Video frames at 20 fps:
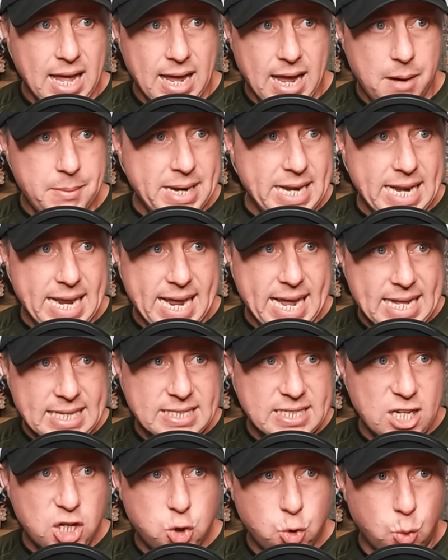I mean,
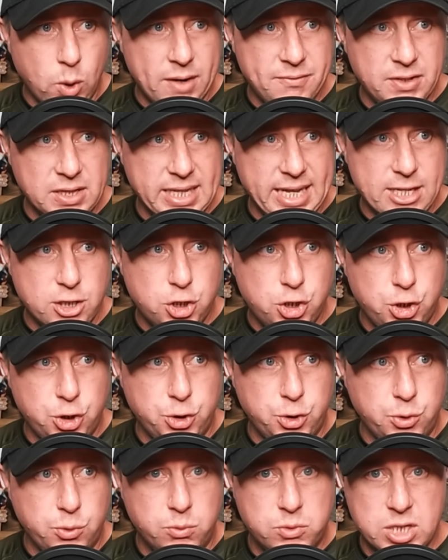it's equivalent
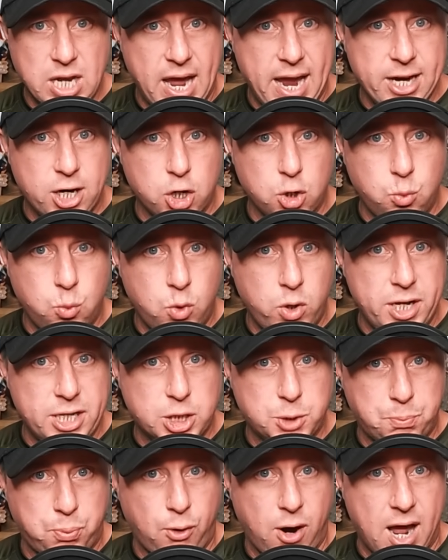to Tiger
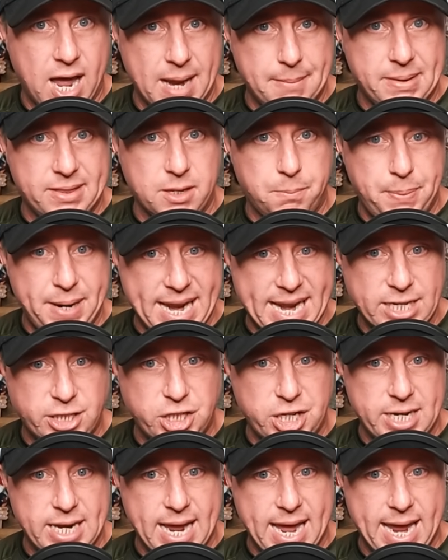Woods' prime in the
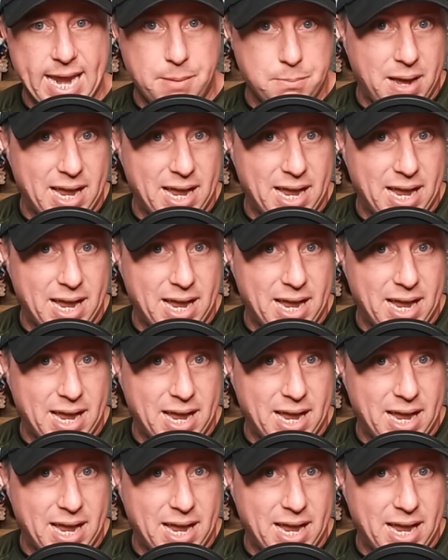PGA,